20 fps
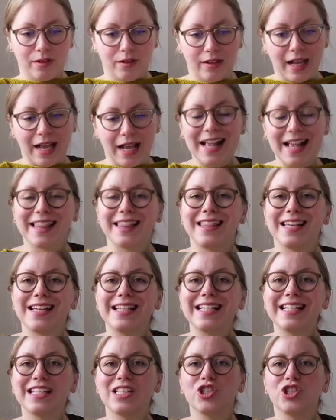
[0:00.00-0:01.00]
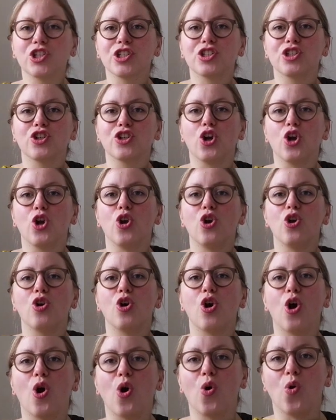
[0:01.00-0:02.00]
Like this just
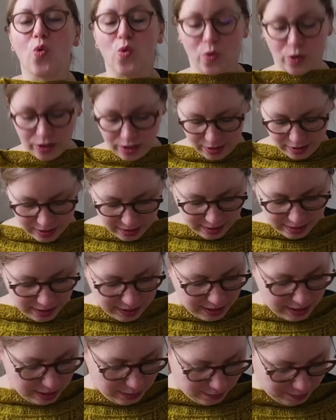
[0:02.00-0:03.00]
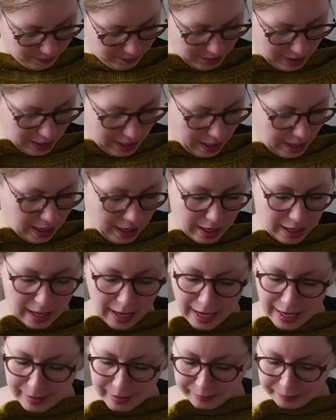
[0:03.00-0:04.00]
glows, doesn't it?
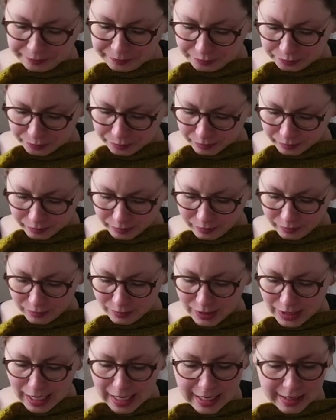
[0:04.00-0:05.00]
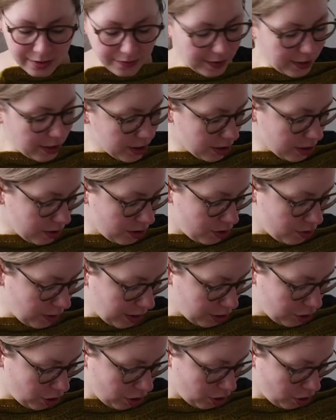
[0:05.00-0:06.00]
As far as
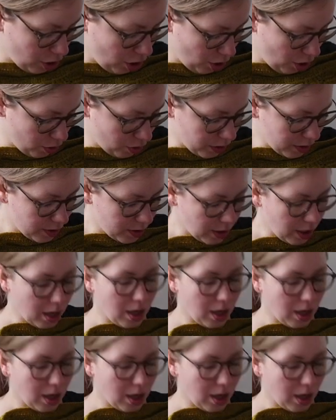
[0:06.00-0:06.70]
construction goes,